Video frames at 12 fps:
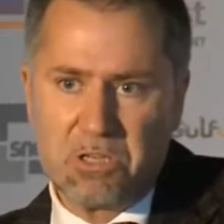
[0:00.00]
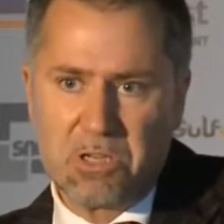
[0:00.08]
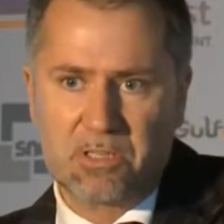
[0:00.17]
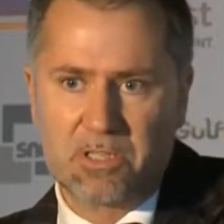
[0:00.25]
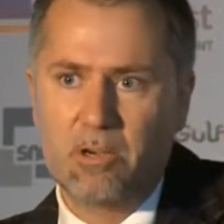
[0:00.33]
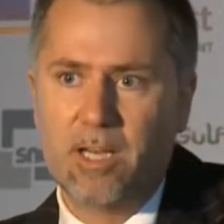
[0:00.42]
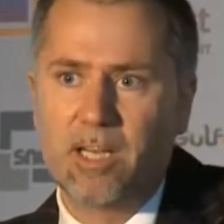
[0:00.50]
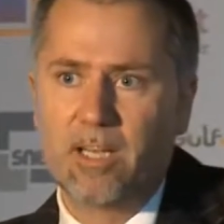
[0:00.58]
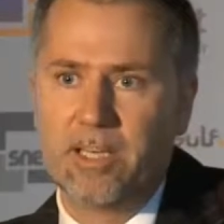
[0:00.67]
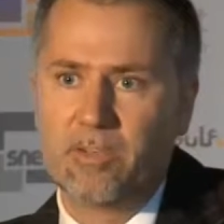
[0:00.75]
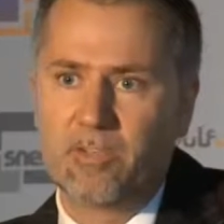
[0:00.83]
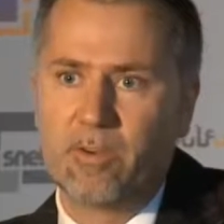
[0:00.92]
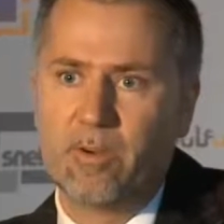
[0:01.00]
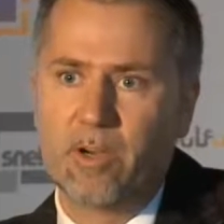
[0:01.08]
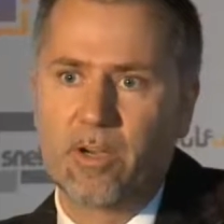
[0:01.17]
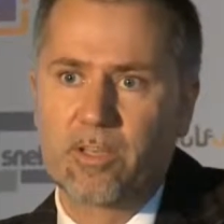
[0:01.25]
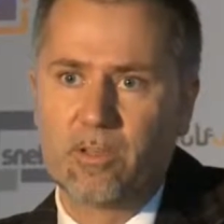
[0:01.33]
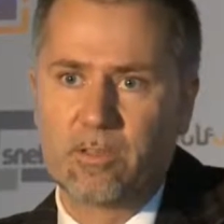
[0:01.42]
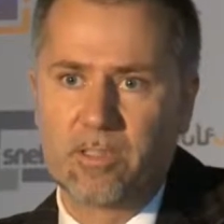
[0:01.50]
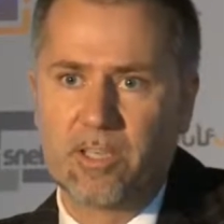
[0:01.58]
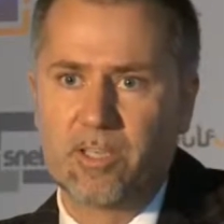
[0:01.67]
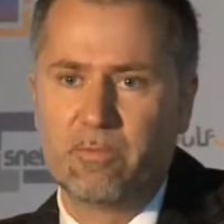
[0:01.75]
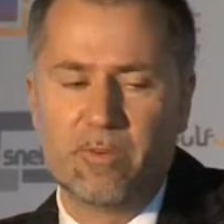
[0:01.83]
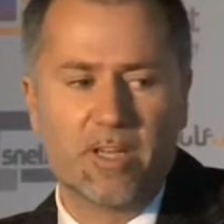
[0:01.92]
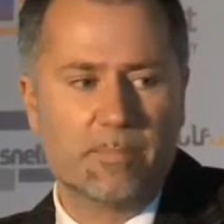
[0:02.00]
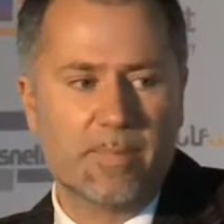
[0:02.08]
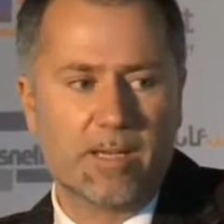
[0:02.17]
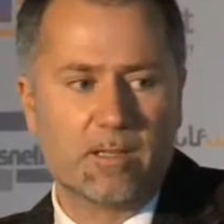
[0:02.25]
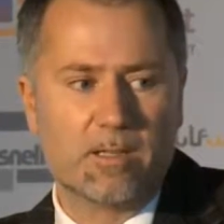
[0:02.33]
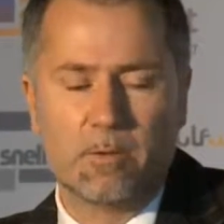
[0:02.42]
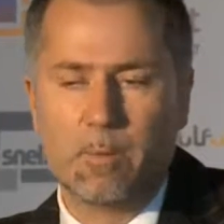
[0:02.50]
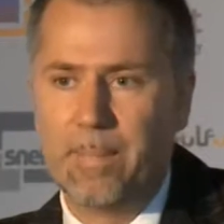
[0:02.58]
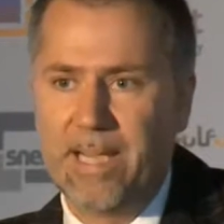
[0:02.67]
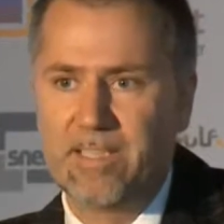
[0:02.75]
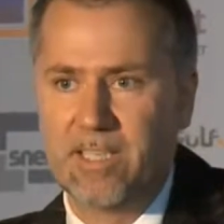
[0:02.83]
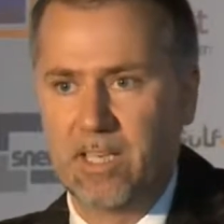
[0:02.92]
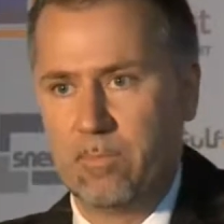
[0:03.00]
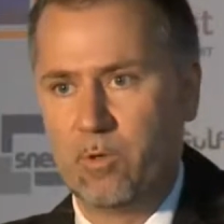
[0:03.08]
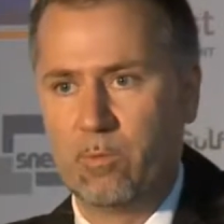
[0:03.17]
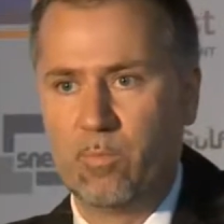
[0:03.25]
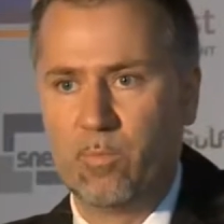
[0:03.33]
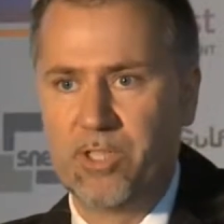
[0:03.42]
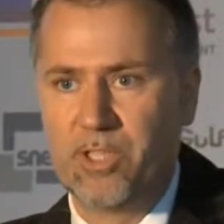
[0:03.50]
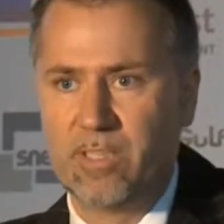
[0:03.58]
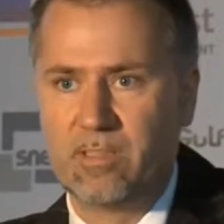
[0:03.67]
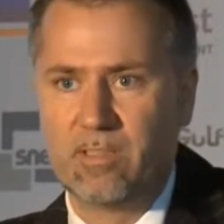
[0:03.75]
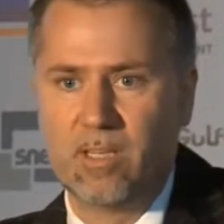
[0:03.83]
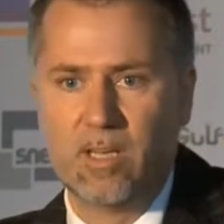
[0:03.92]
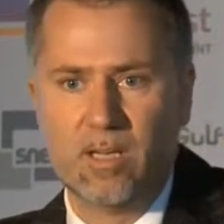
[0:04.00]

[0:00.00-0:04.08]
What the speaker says: so little industry focus on such a fundamental and basic problem, which is